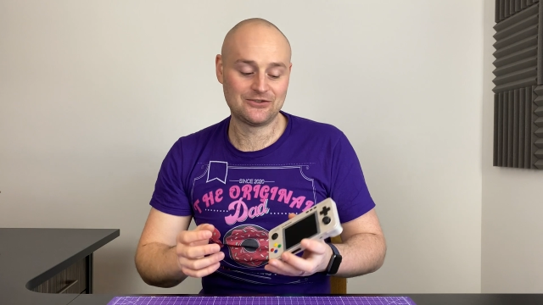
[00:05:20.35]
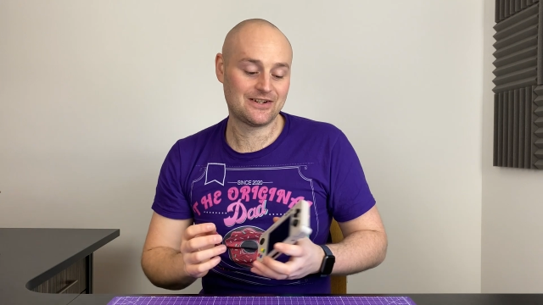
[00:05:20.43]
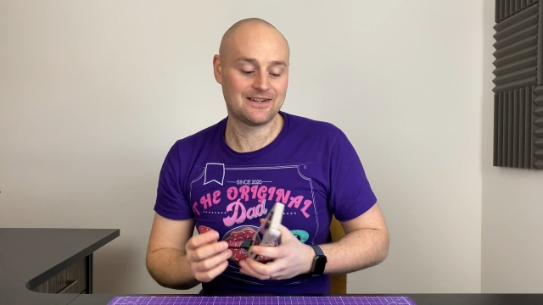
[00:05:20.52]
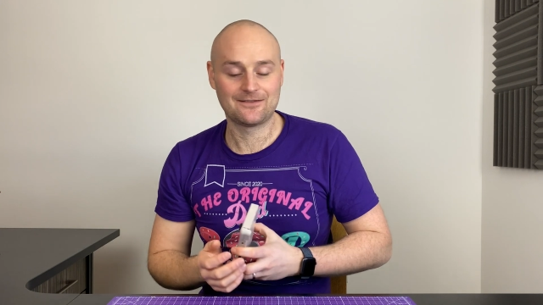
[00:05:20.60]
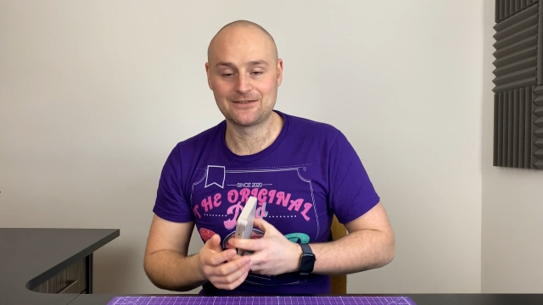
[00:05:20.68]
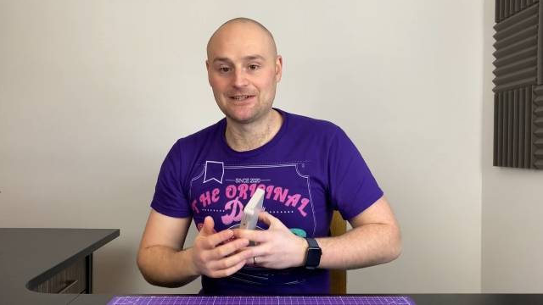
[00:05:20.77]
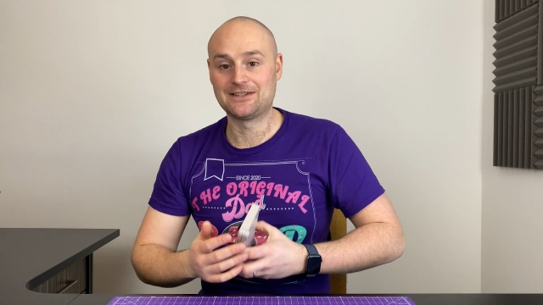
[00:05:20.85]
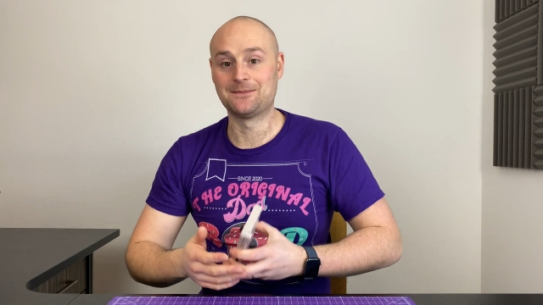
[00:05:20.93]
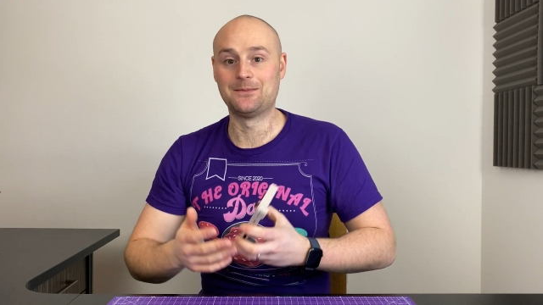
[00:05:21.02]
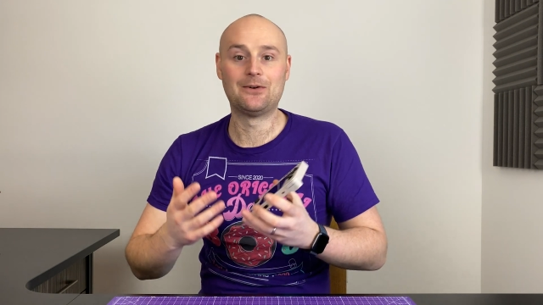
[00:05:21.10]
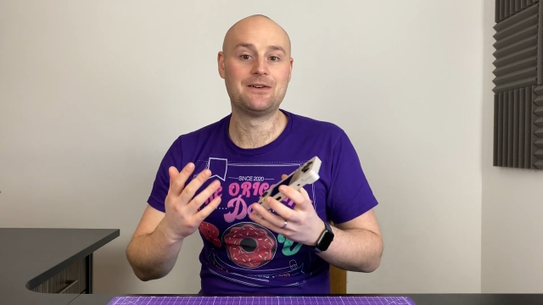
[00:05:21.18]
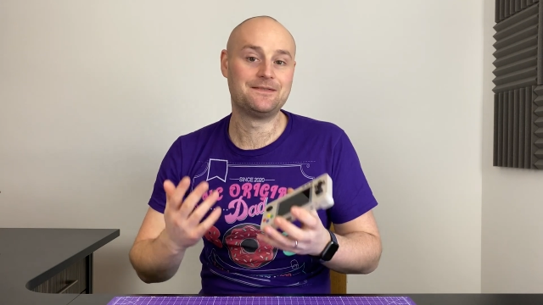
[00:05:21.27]
and obviously some
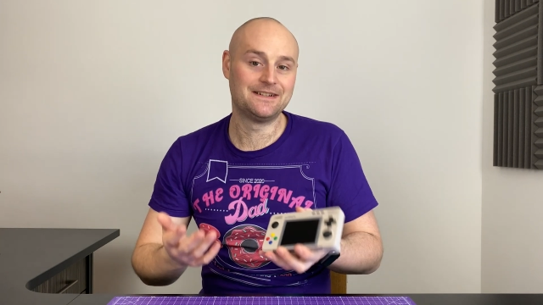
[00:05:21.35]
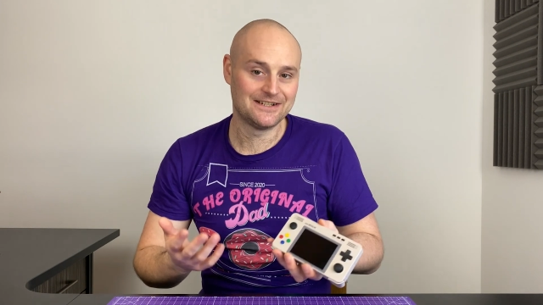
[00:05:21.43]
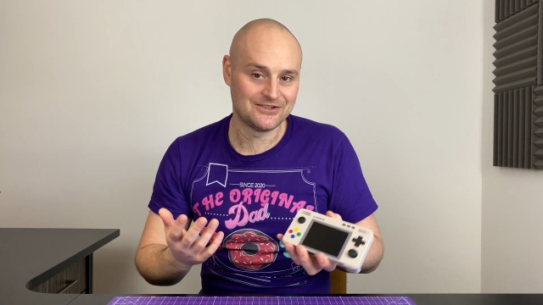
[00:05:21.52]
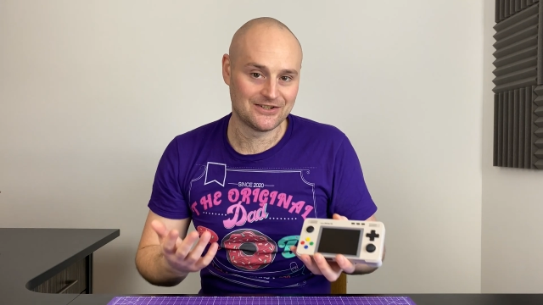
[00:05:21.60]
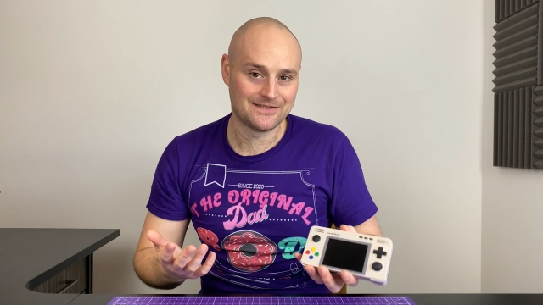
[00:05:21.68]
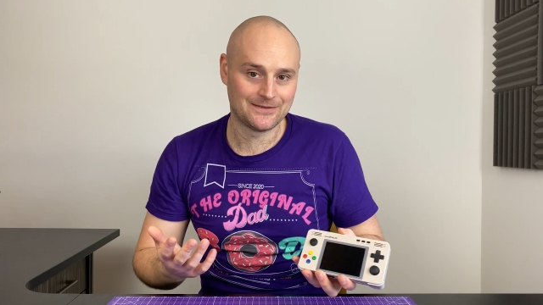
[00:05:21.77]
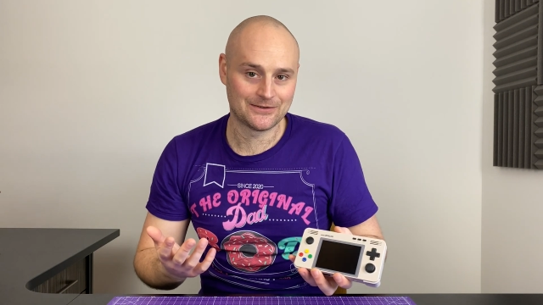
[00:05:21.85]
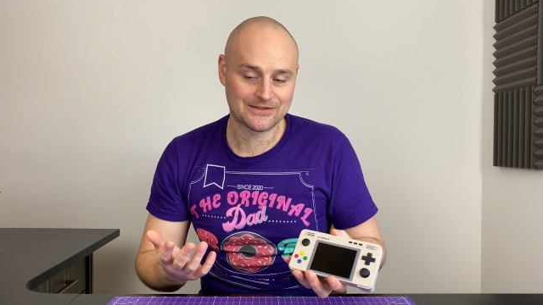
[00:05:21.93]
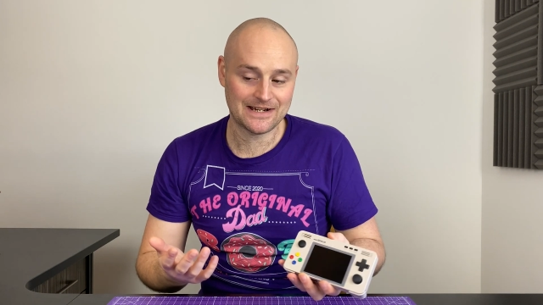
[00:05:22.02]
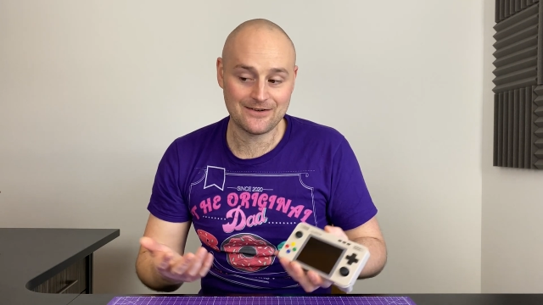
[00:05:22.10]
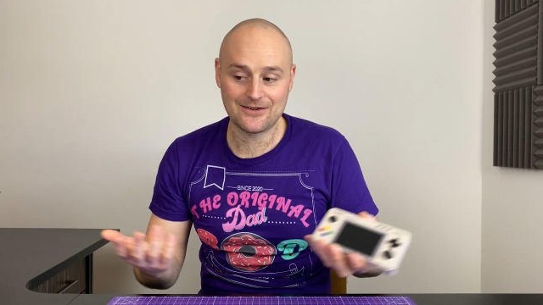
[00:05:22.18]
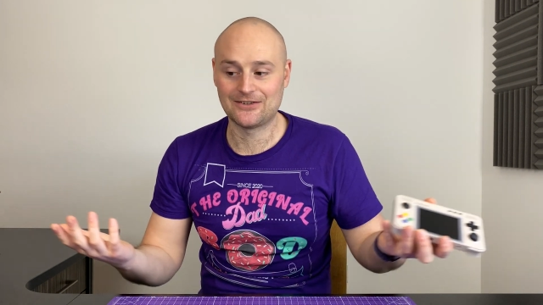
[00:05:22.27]
more Nvidia GeForce
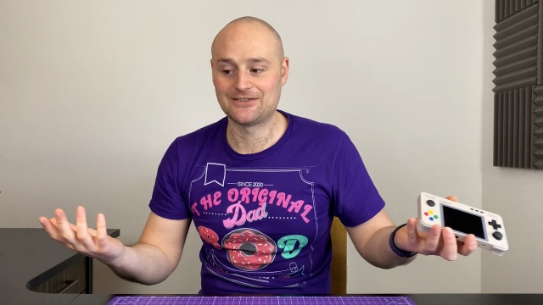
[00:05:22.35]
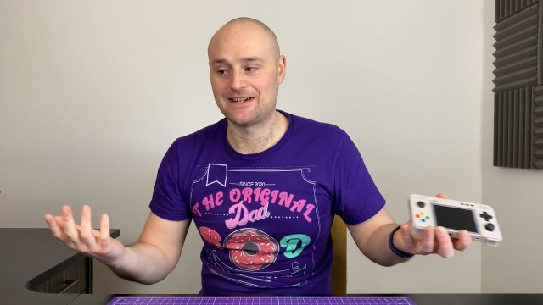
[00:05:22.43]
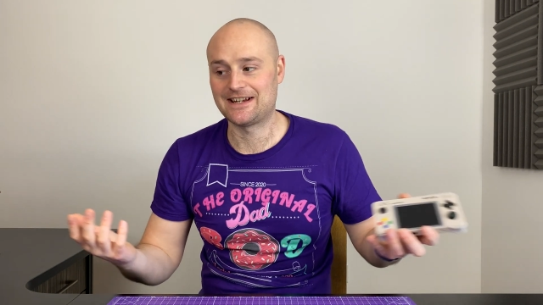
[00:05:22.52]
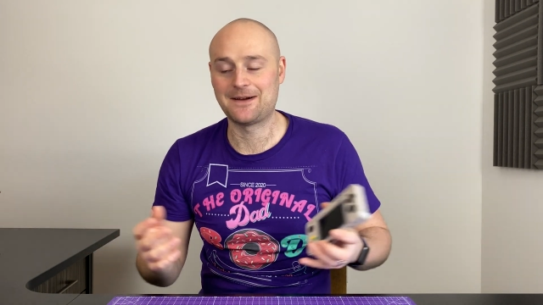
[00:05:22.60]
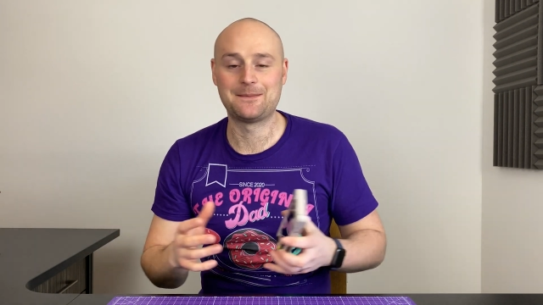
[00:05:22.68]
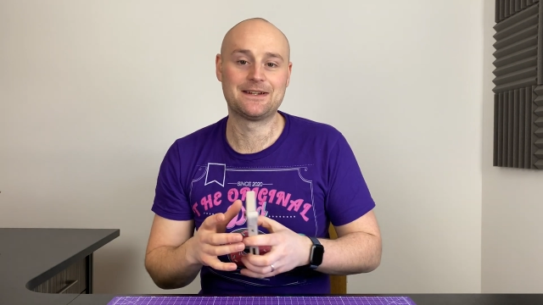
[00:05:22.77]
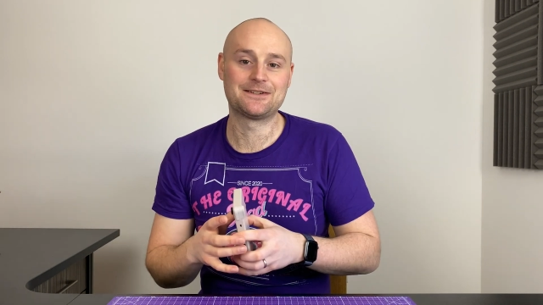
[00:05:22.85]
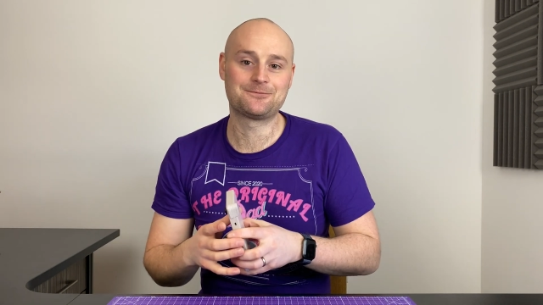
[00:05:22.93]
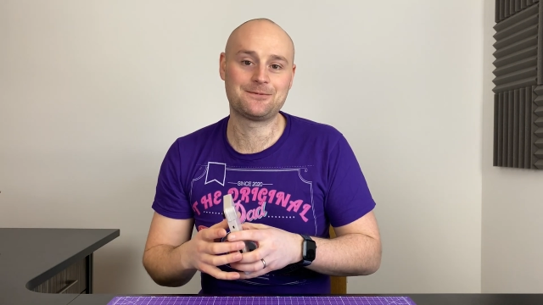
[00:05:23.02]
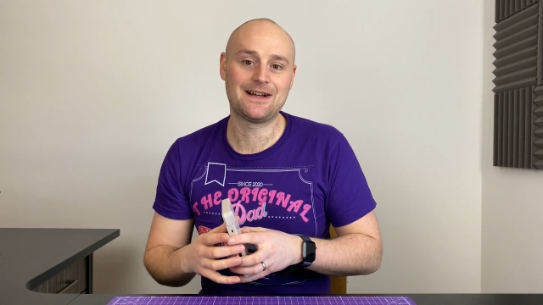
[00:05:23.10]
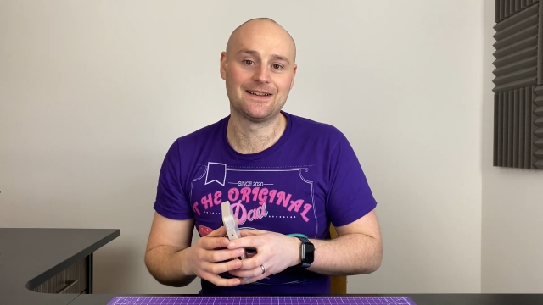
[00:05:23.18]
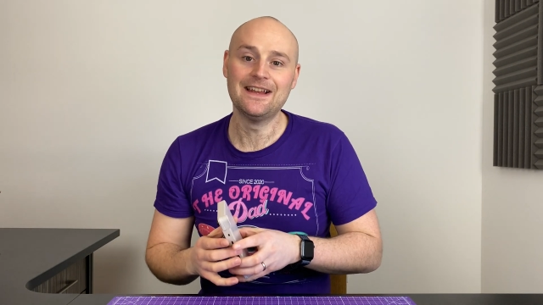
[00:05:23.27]
Now content coming as
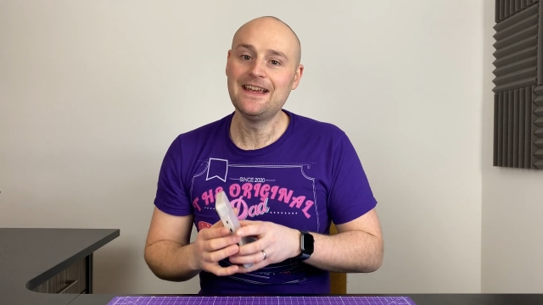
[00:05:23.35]
well.